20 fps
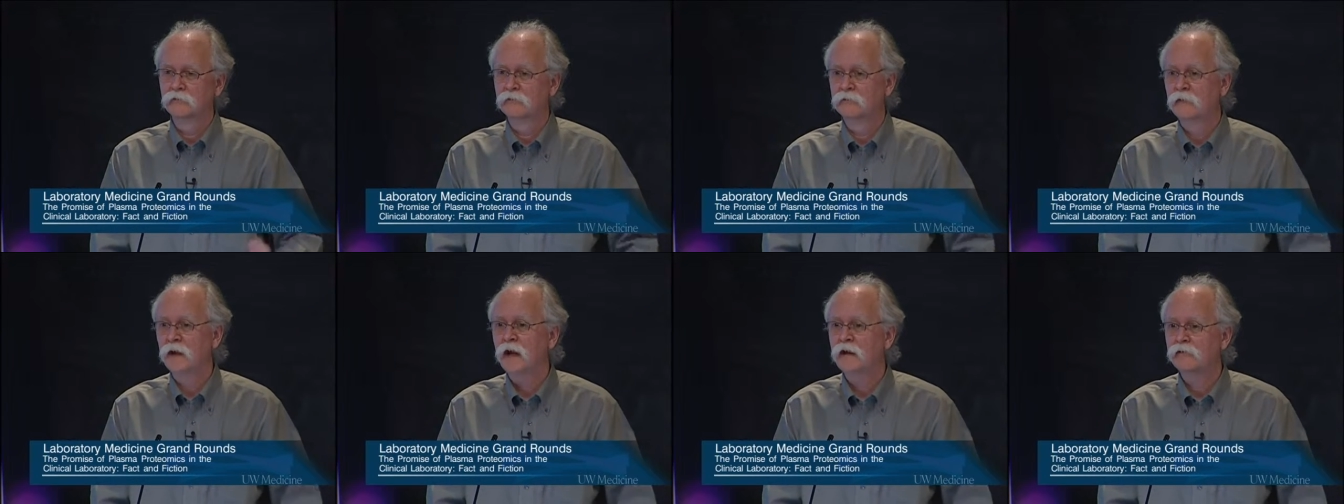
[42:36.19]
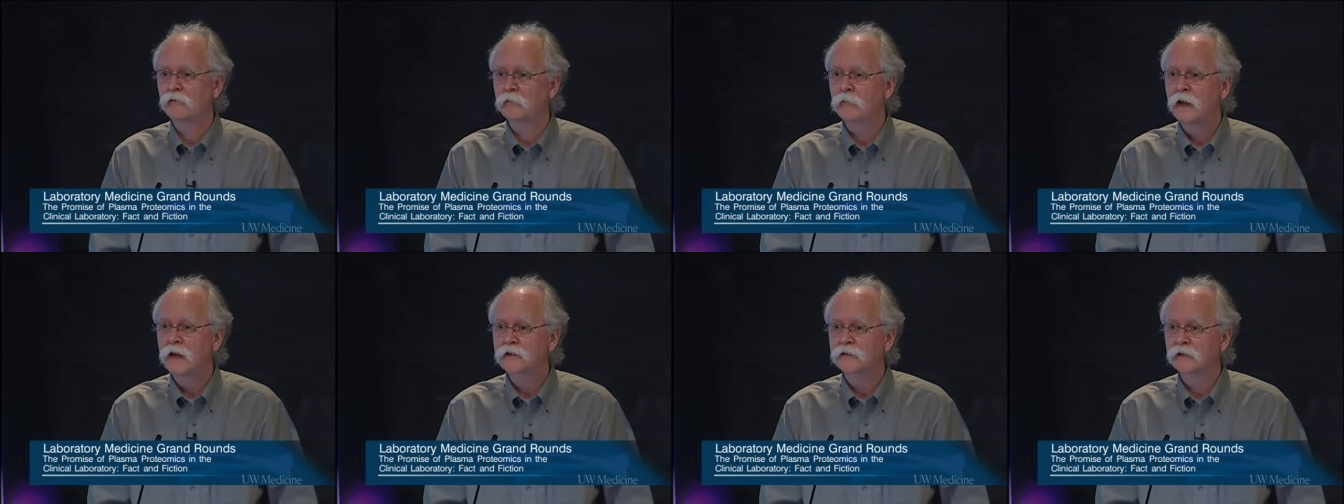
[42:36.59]
kind of
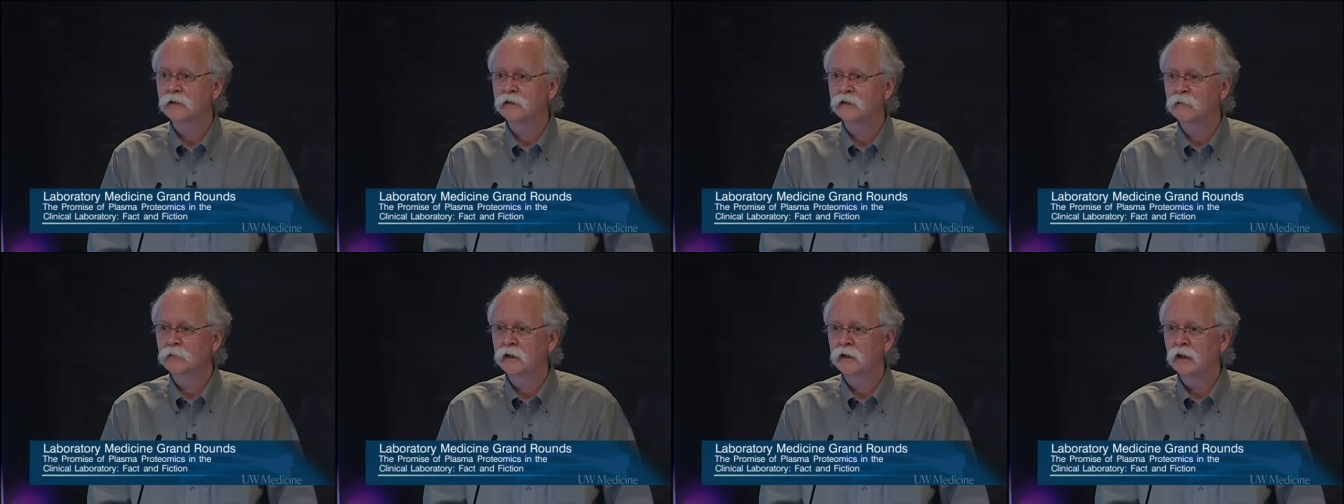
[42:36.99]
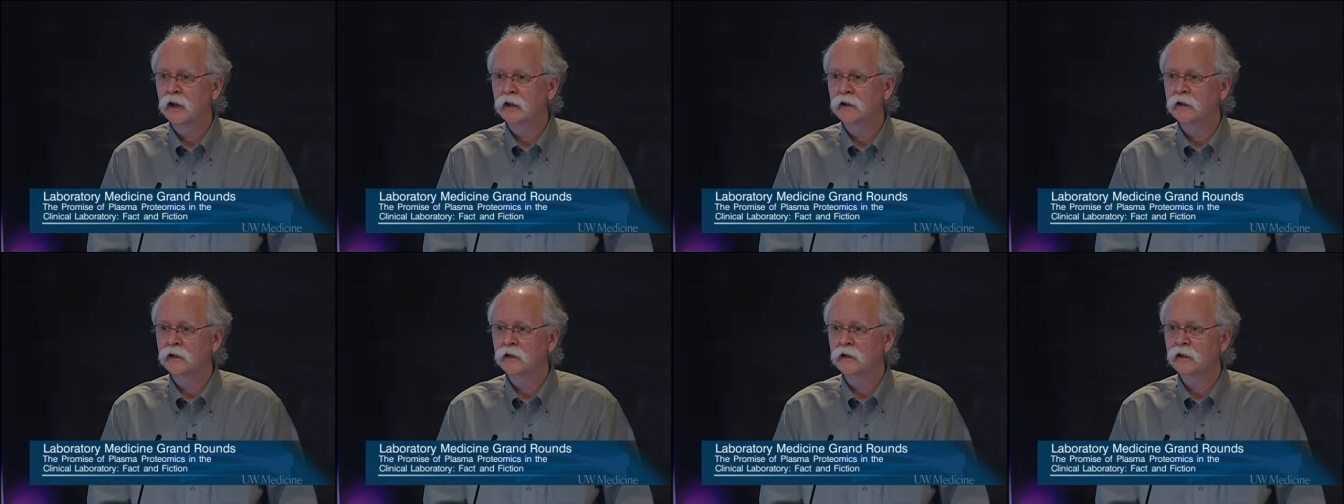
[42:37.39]
amazing to me. I
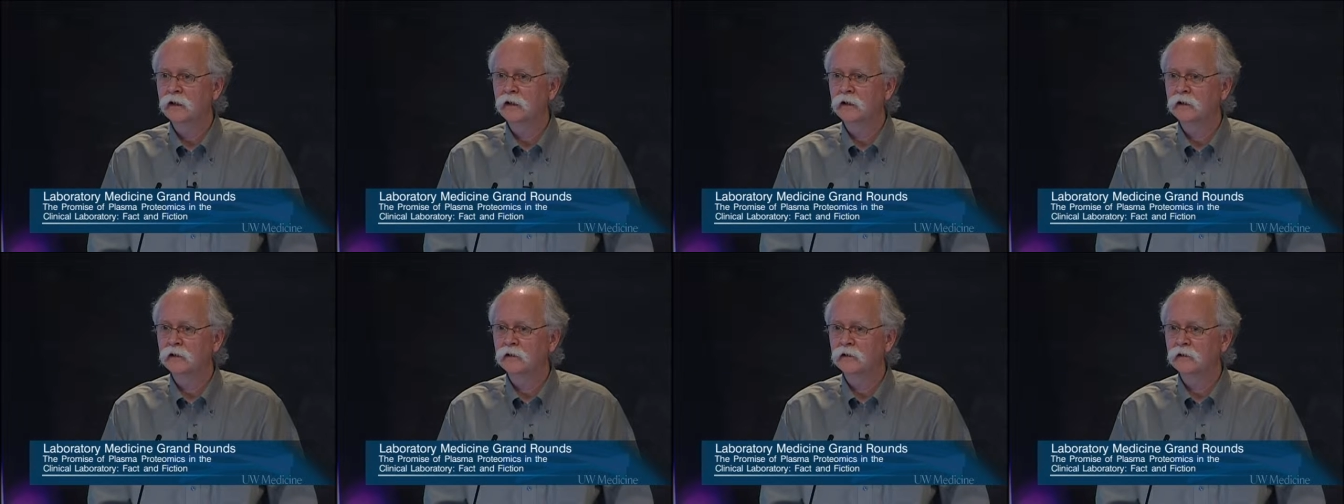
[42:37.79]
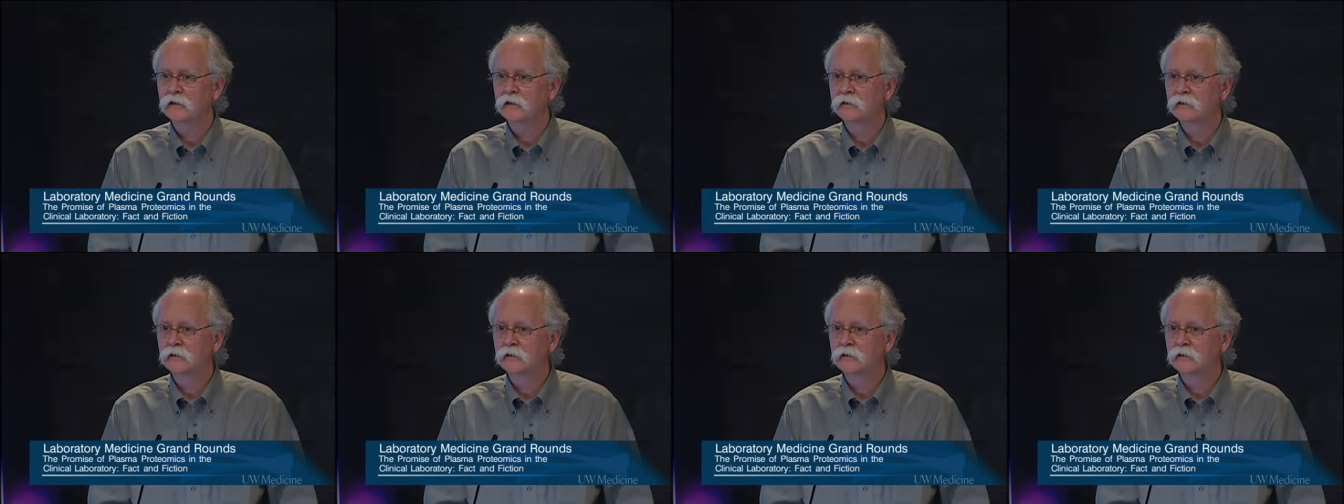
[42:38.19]
didn't think a,